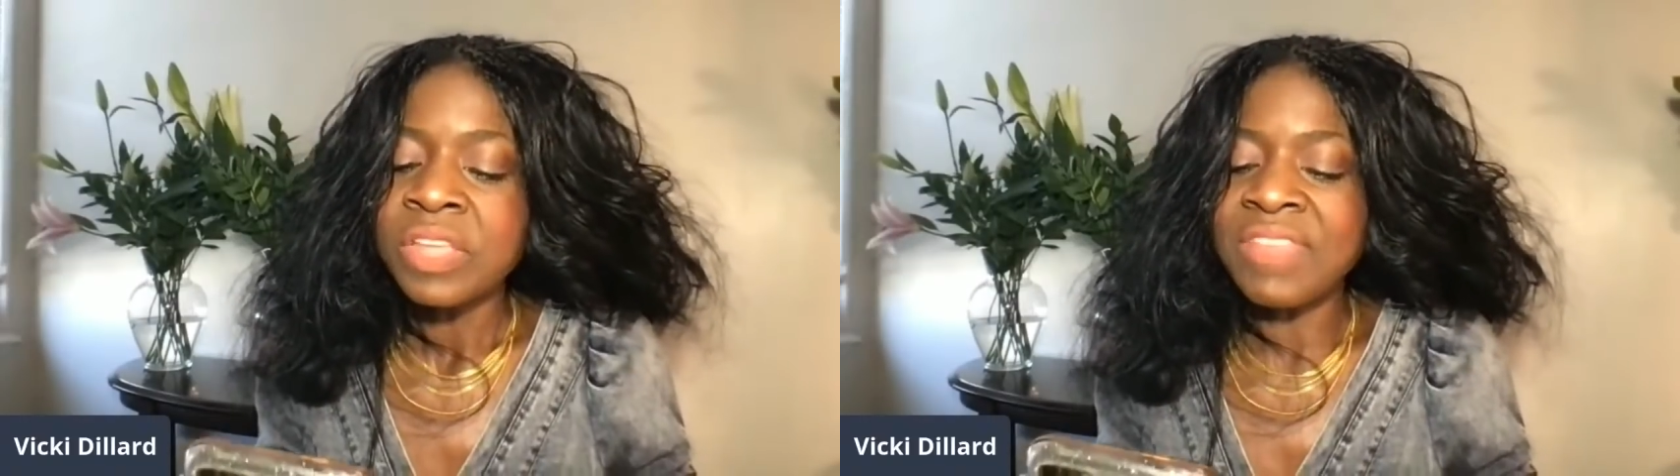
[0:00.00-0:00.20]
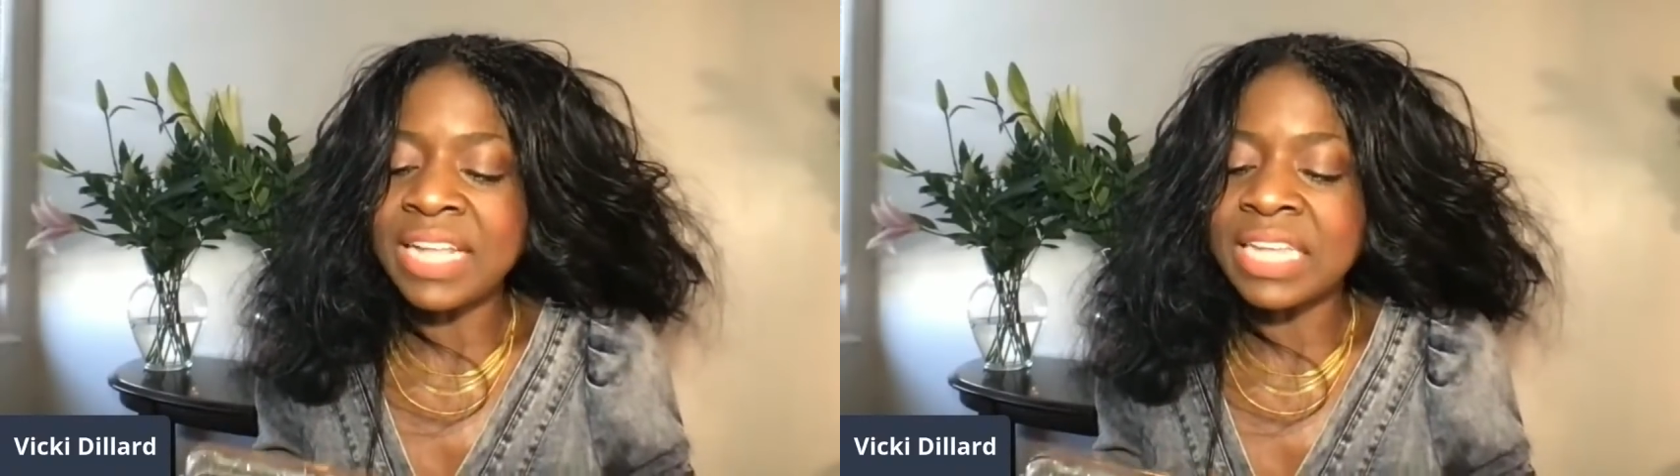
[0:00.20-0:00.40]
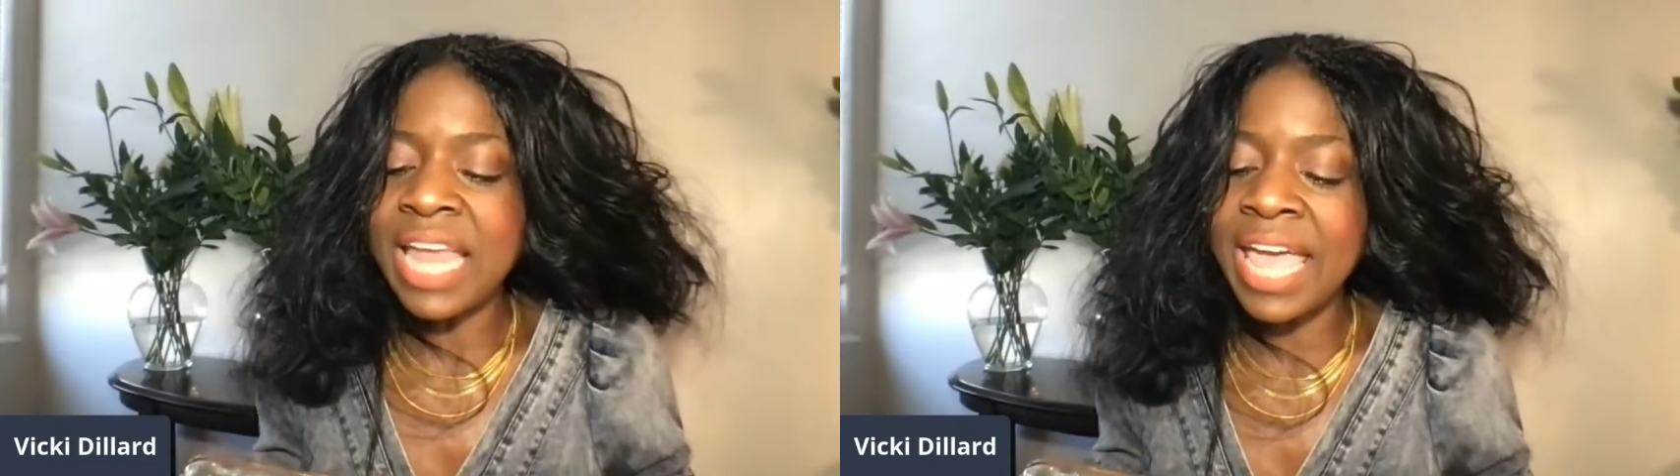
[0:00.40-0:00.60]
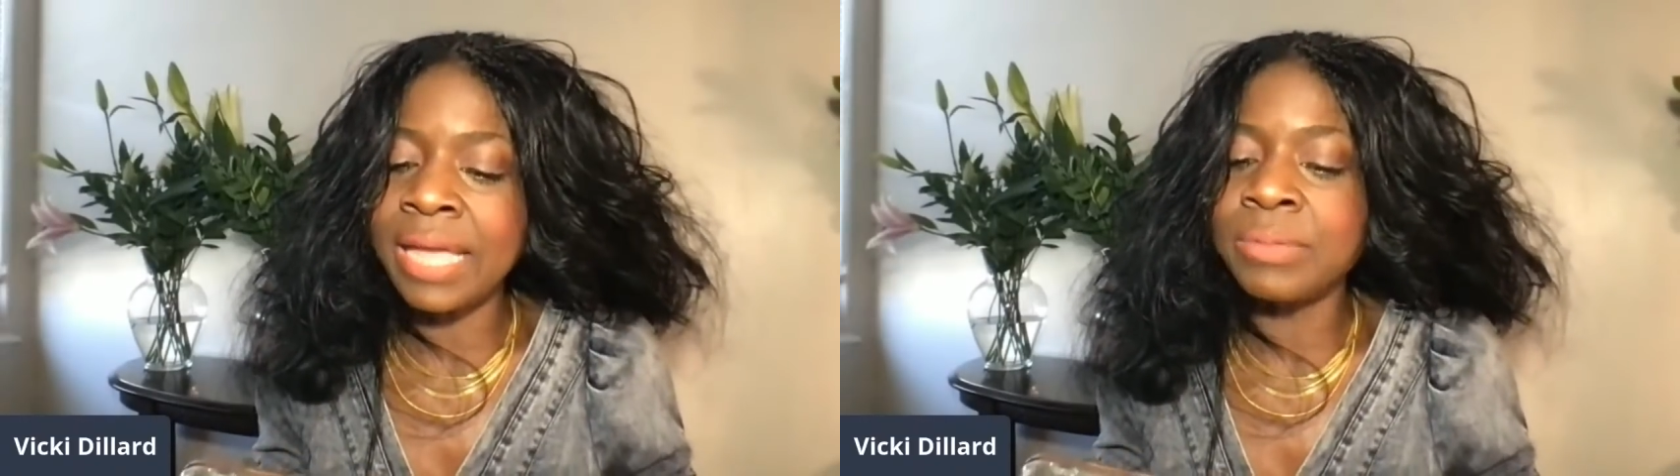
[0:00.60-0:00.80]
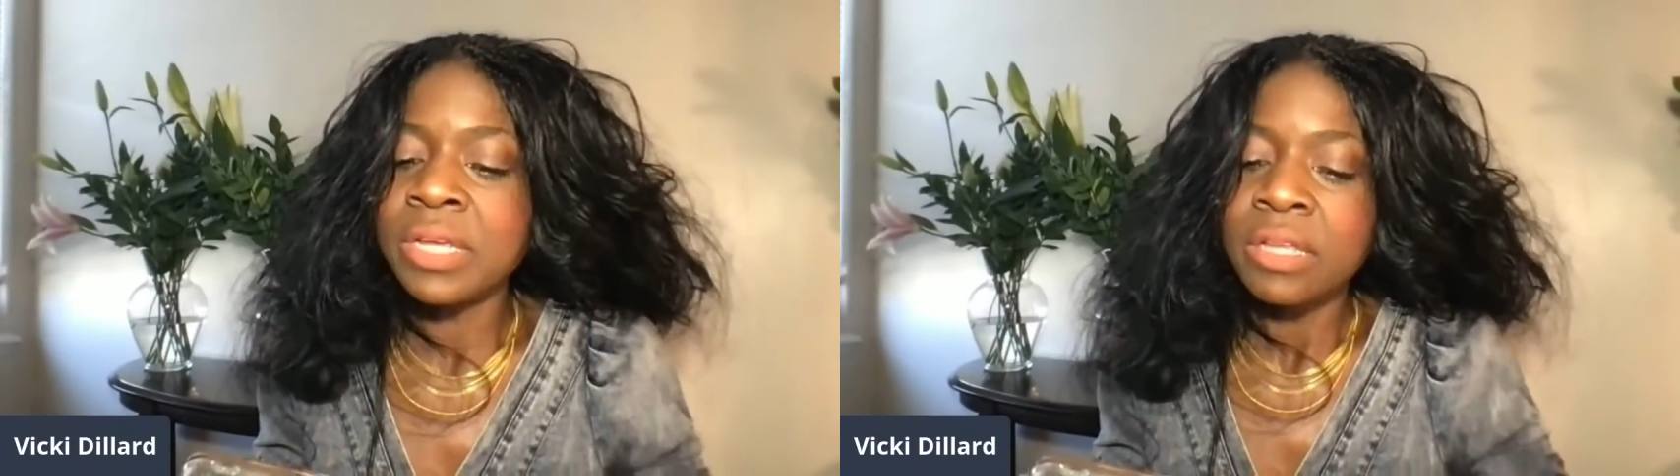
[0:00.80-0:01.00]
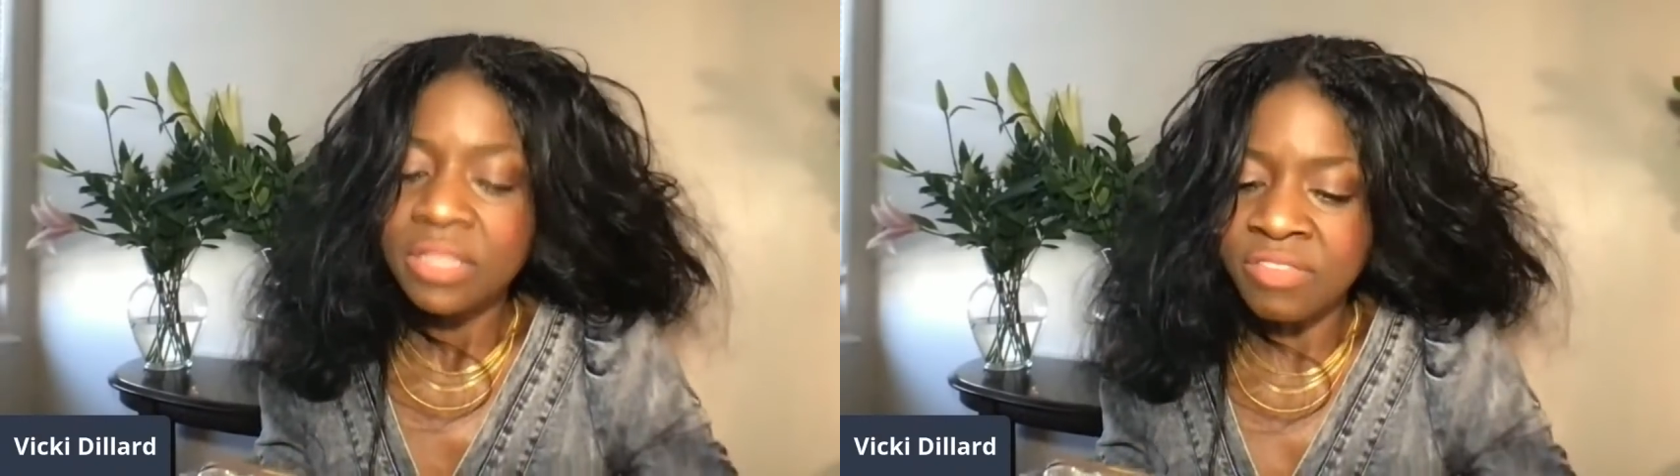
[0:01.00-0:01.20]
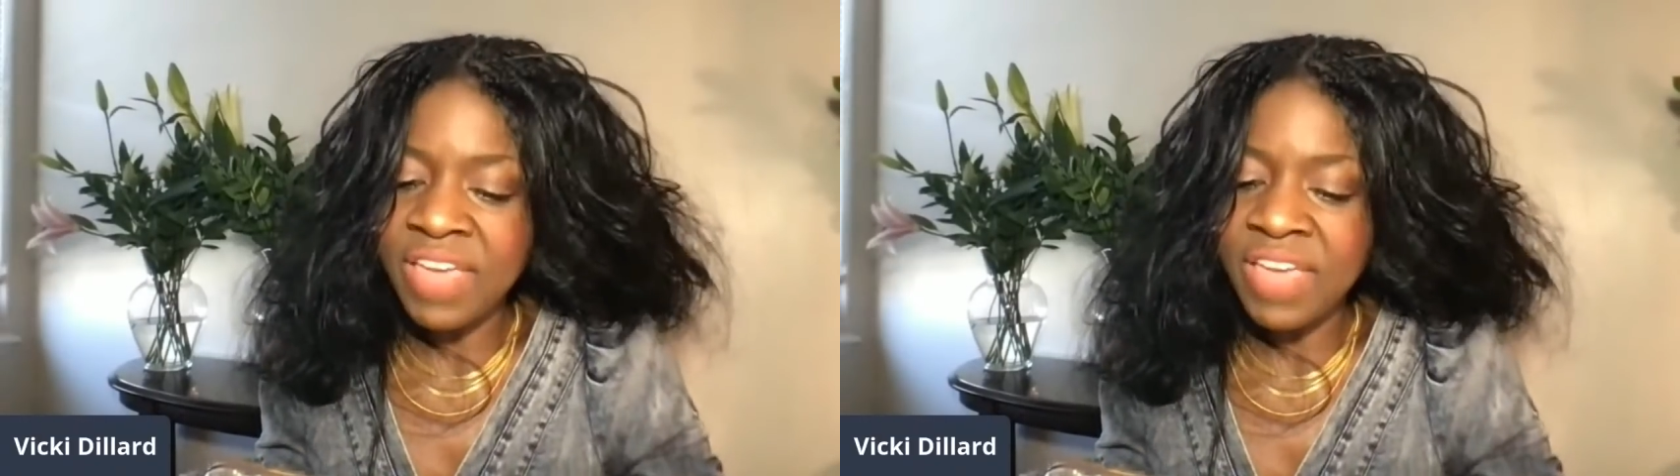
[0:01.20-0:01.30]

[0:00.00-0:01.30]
the